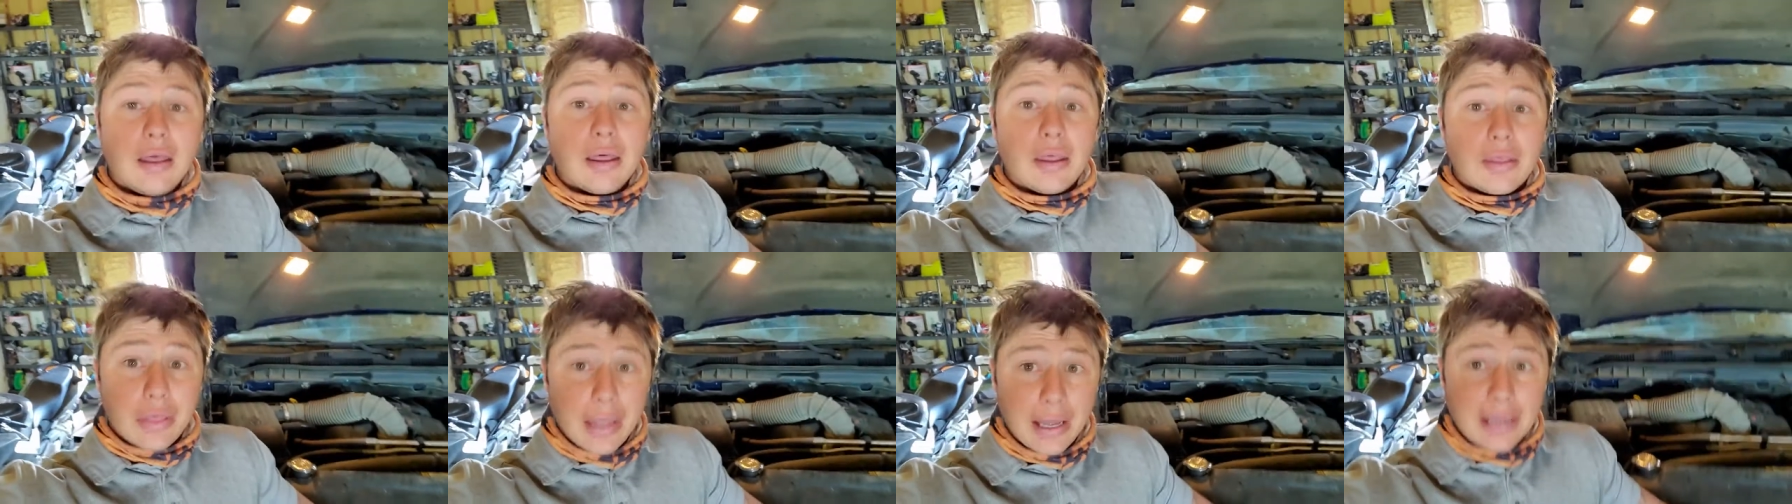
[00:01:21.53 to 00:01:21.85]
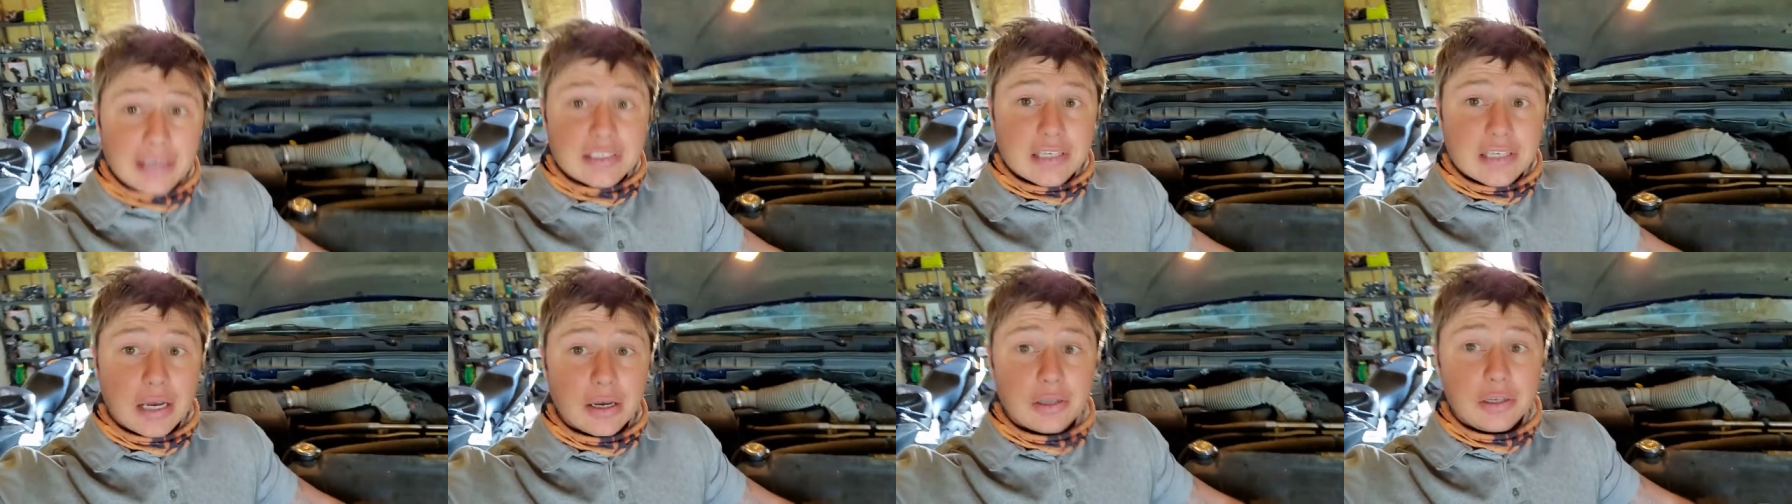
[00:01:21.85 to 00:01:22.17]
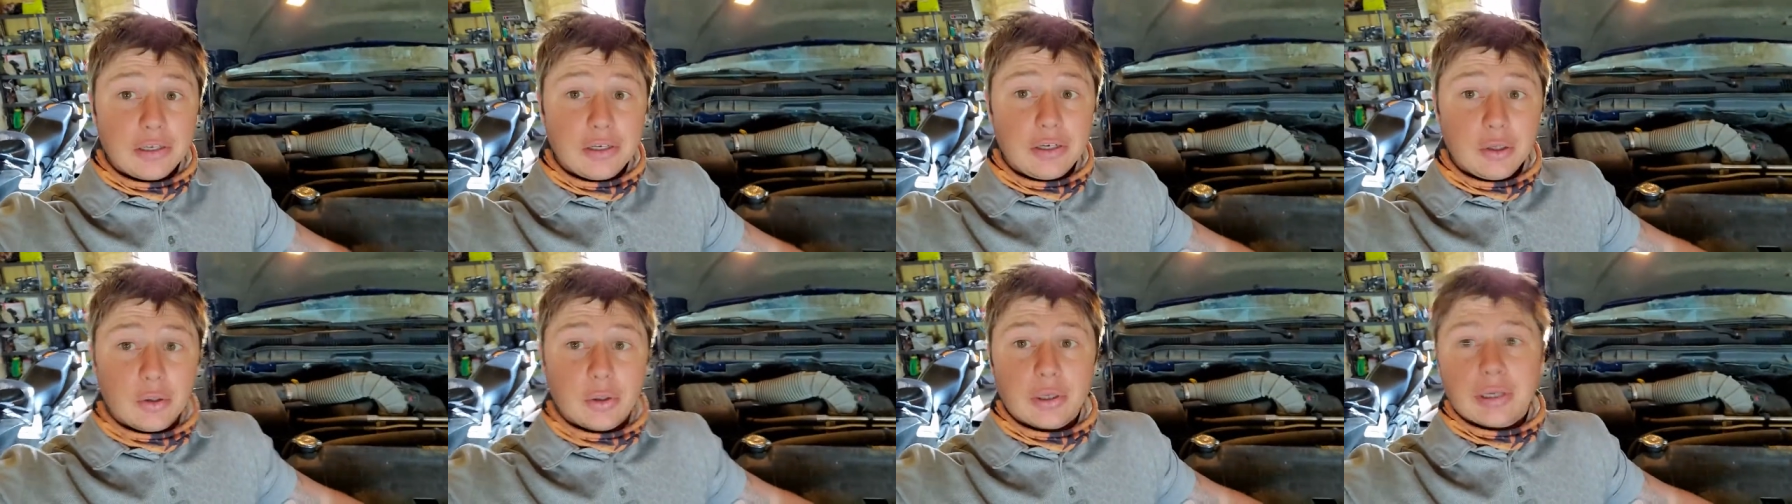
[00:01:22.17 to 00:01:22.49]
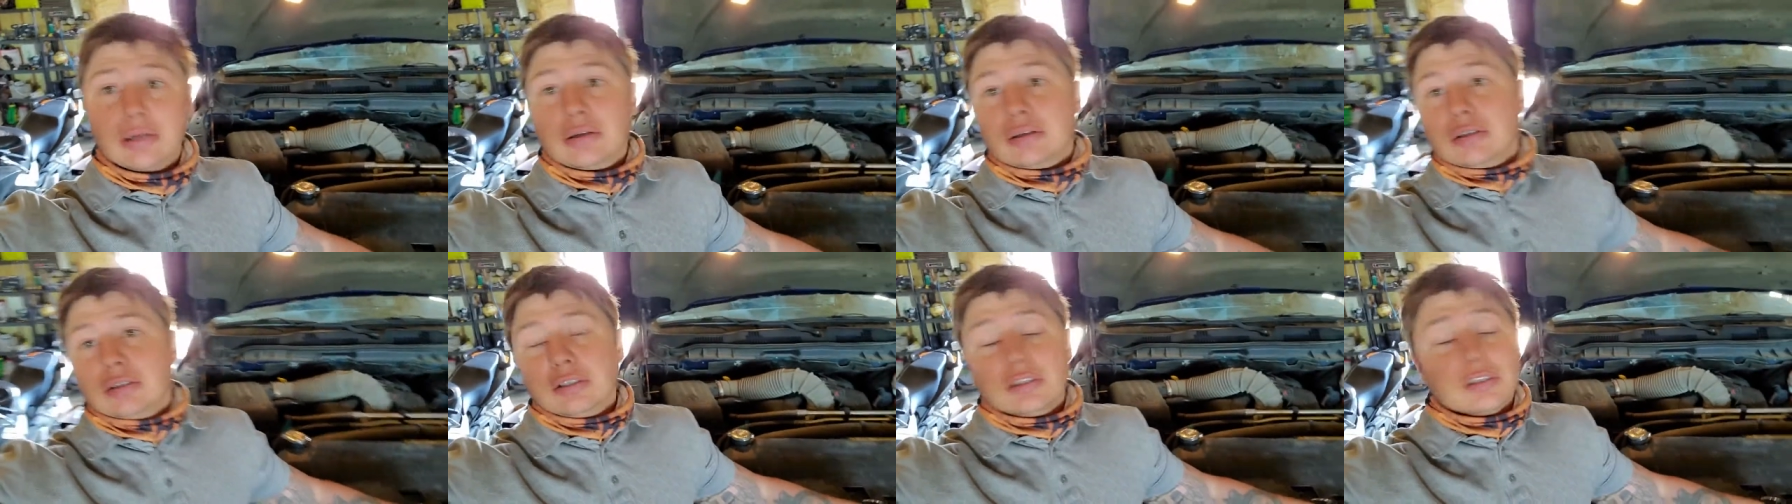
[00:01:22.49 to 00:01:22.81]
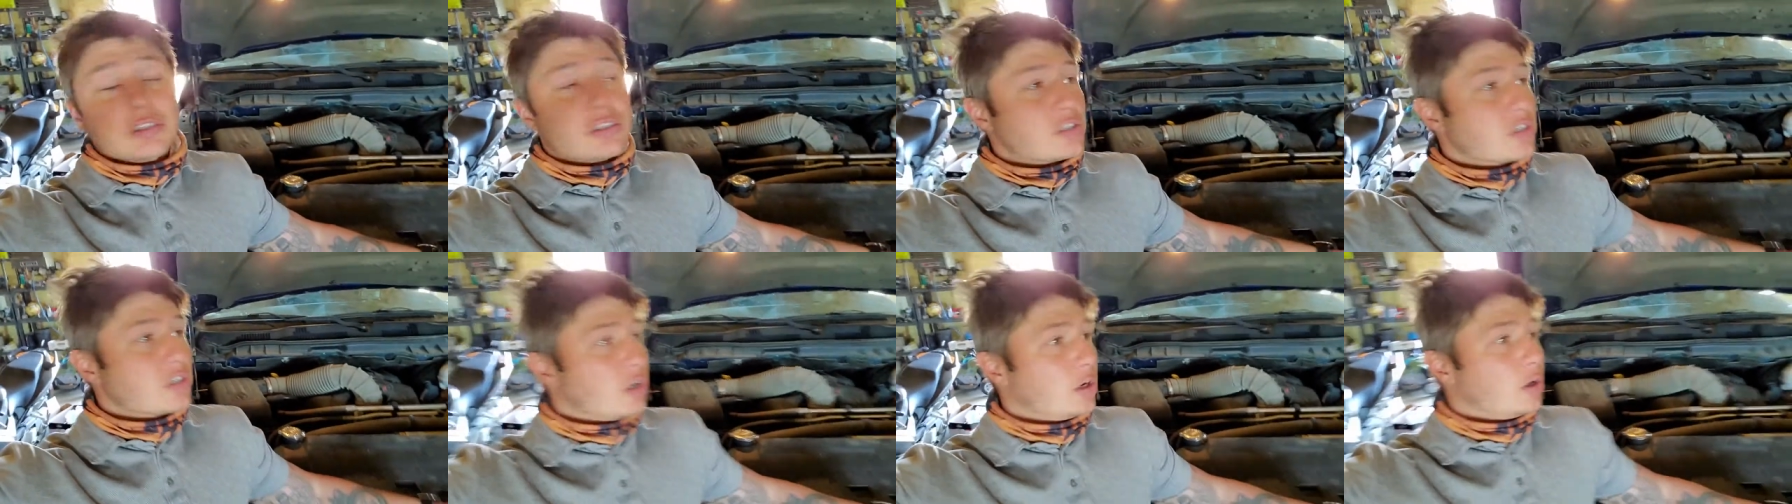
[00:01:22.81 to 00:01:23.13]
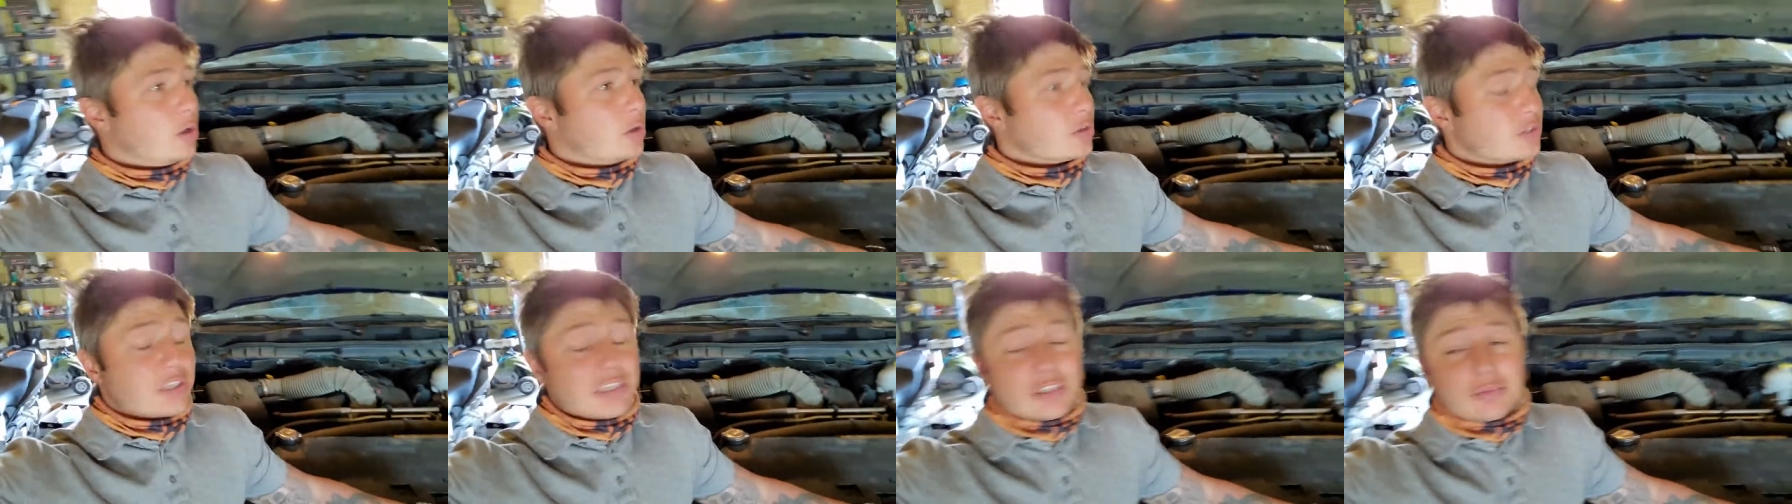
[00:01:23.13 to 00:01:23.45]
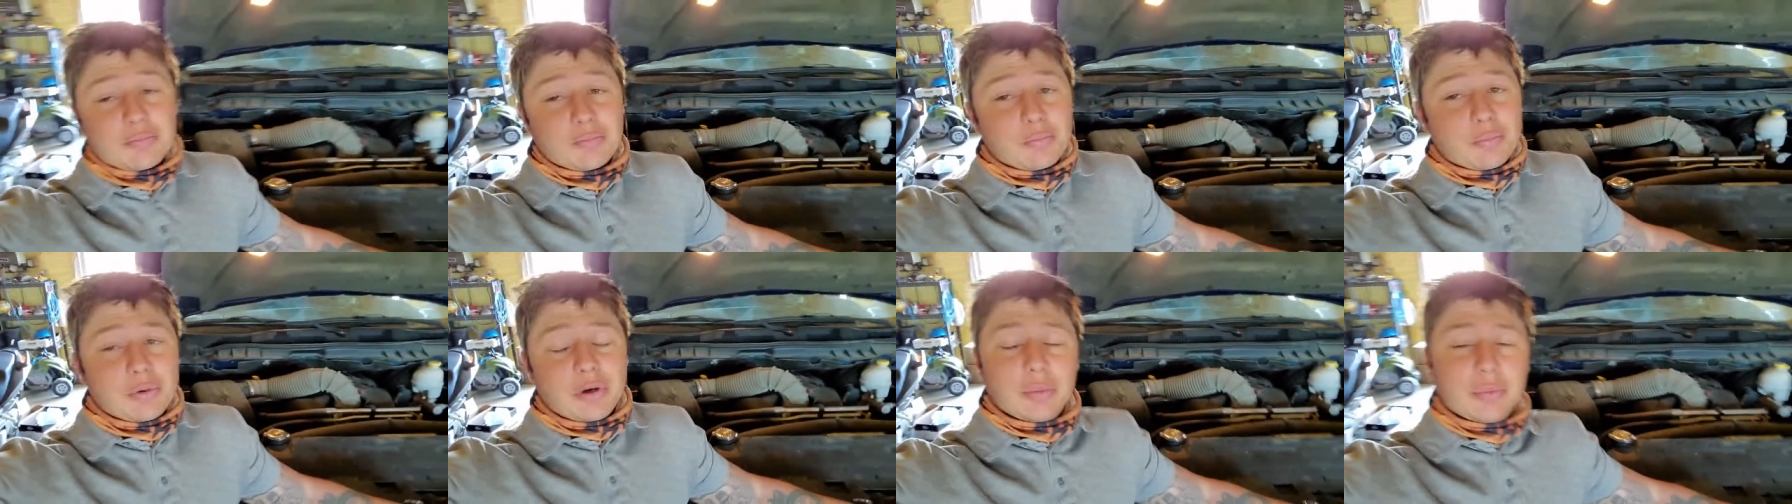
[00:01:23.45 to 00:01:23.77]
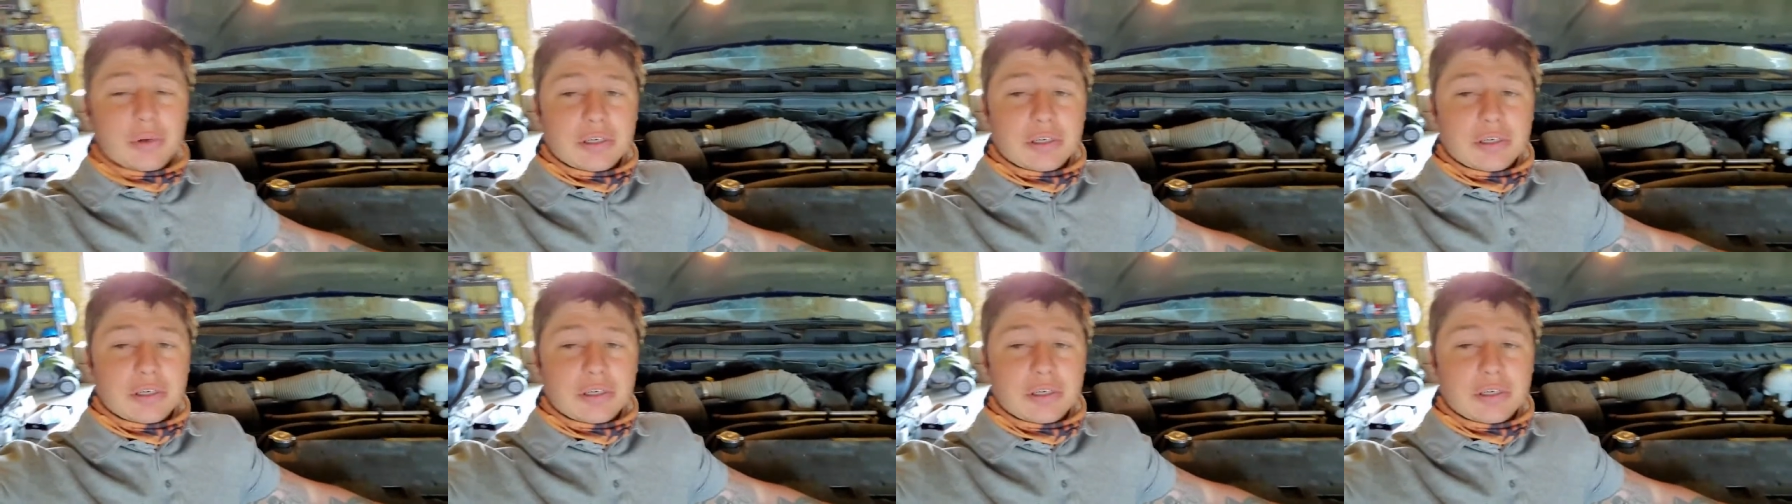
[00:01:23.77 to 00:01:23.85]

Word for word: that's how you do it. So since pretty